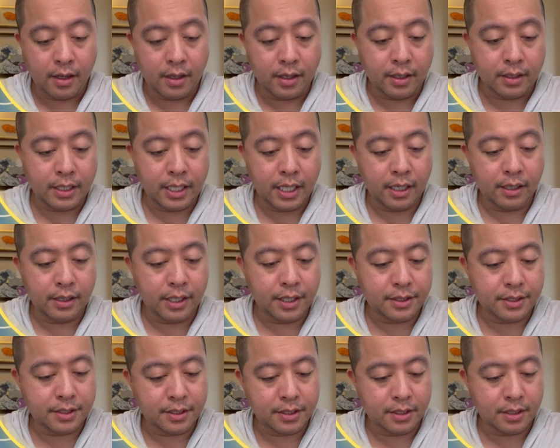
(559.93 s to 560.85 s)
Now
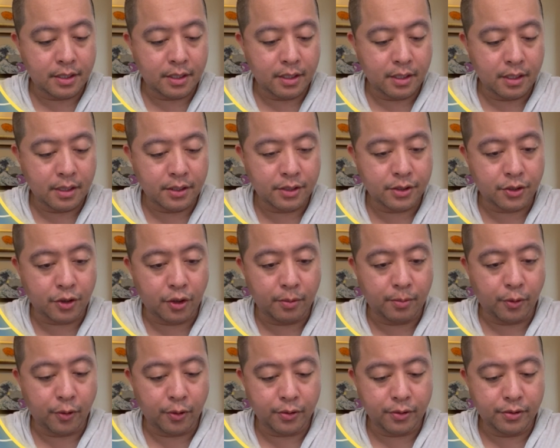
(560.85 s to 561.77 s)
let's Star
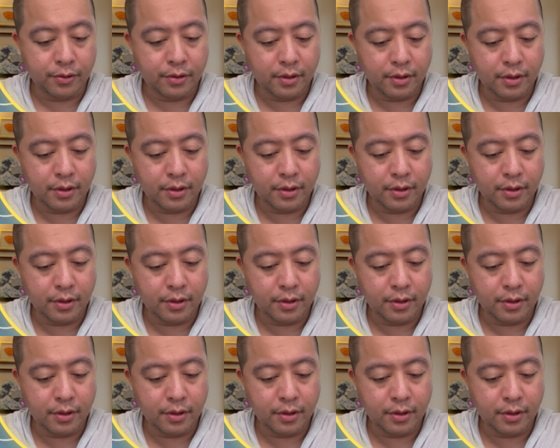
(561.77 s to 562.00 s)
Portal.